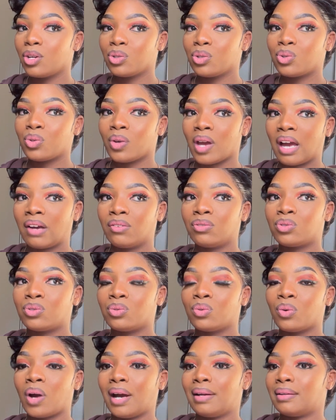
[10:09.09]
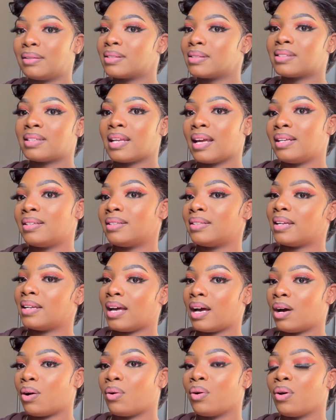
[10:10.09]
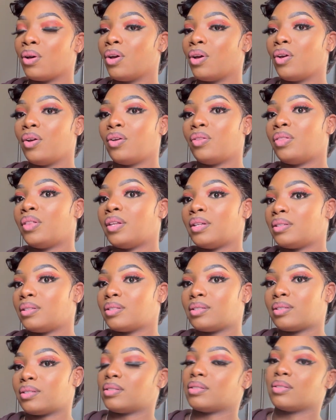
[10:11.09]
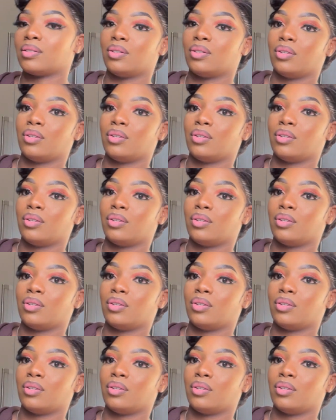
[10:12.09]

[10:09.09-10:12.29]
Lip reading: to have to understand now this